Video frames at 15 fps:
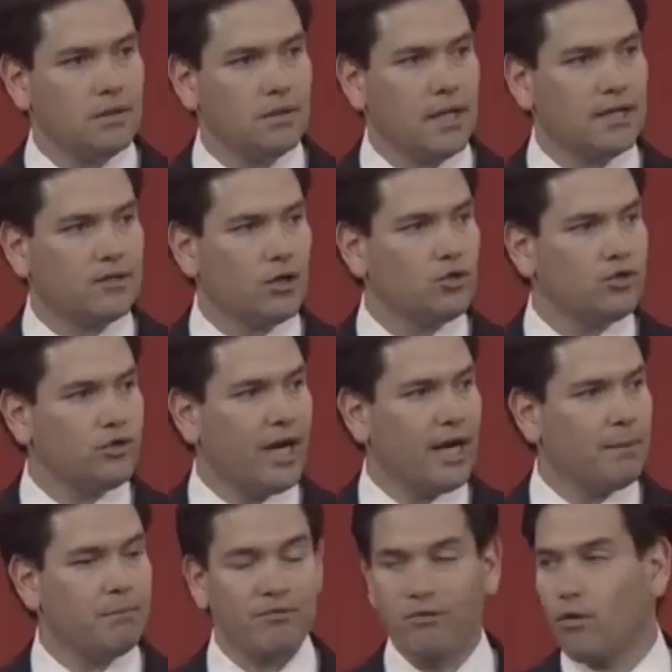Like those who
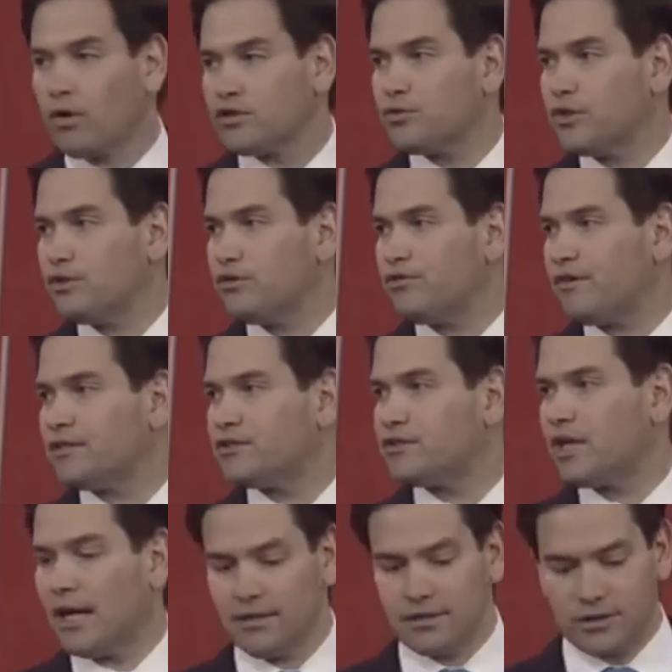came before us, we do face
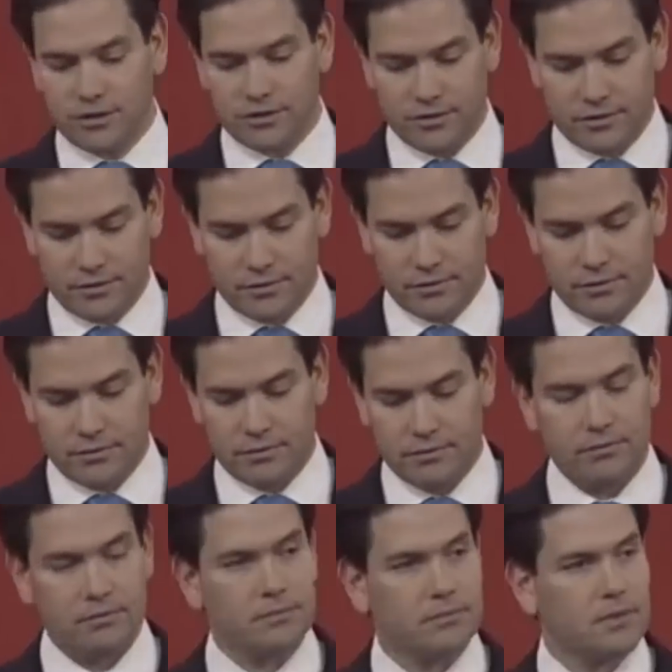challenges.
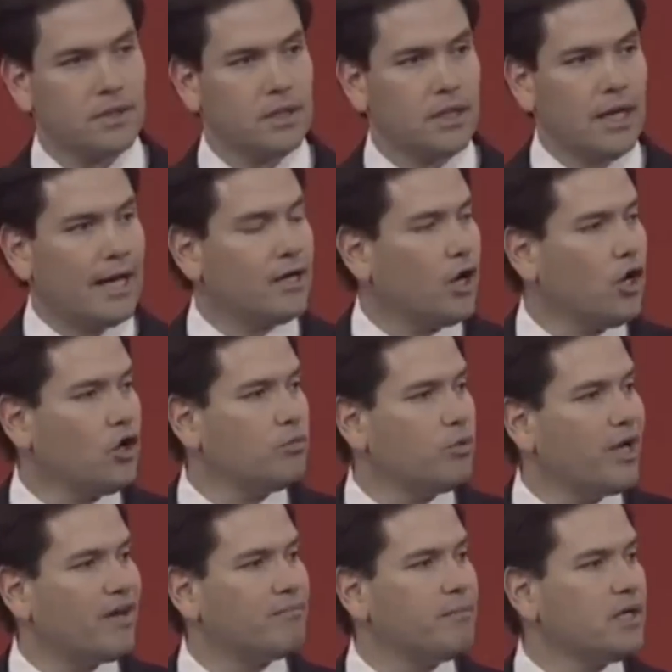At home,
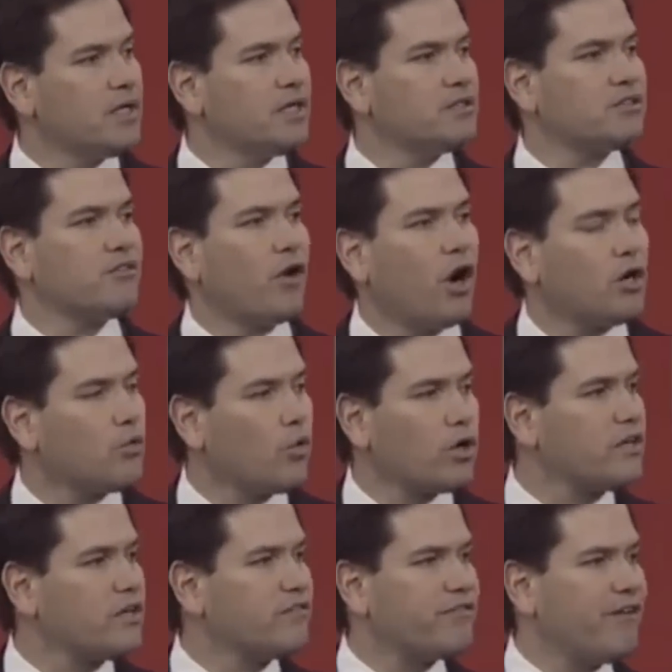we have millions of
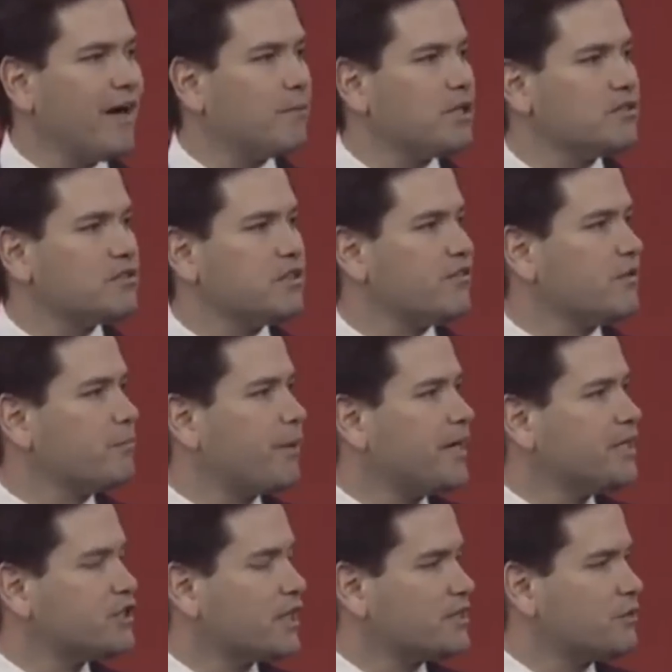hardworking families living
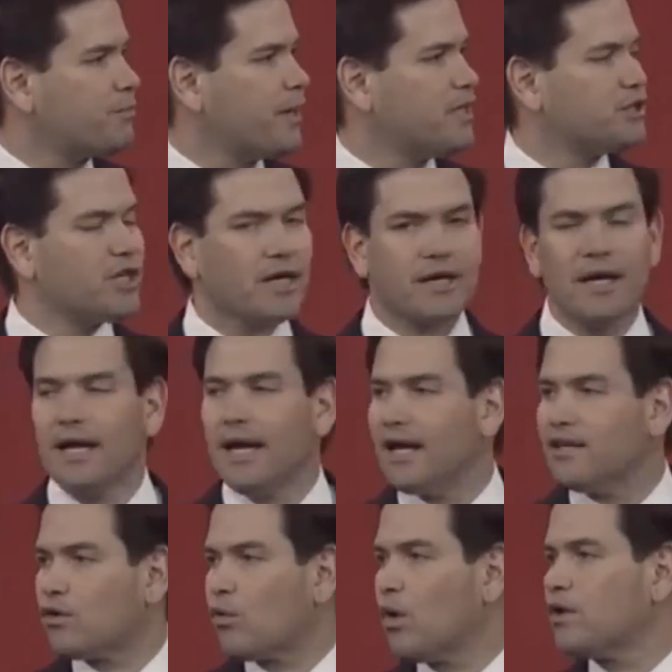paycheck to paycheck,
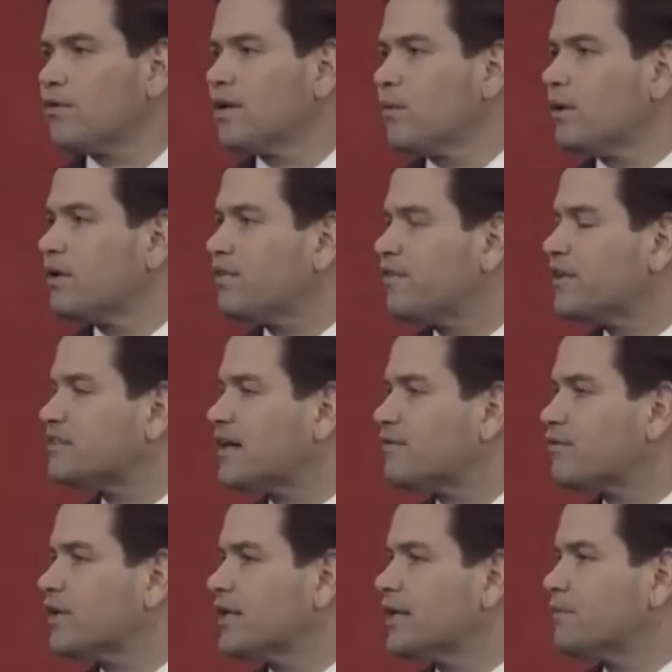and they're wondering when are things
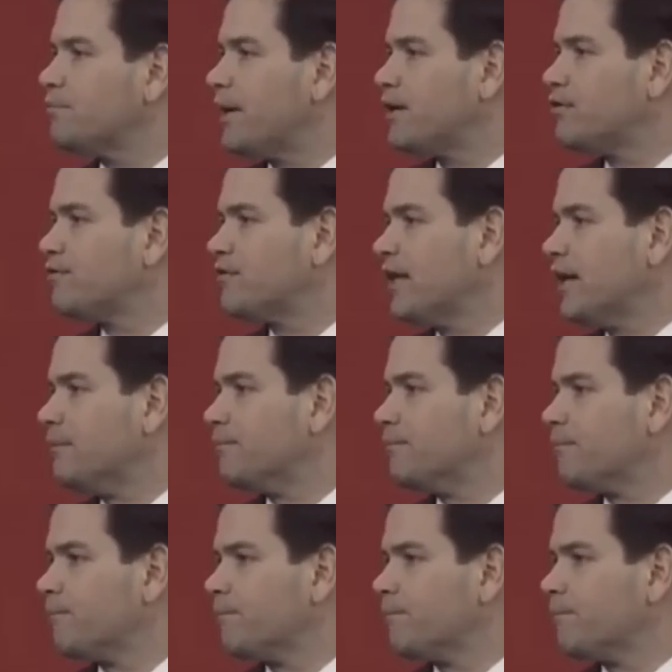ever going to get better for them.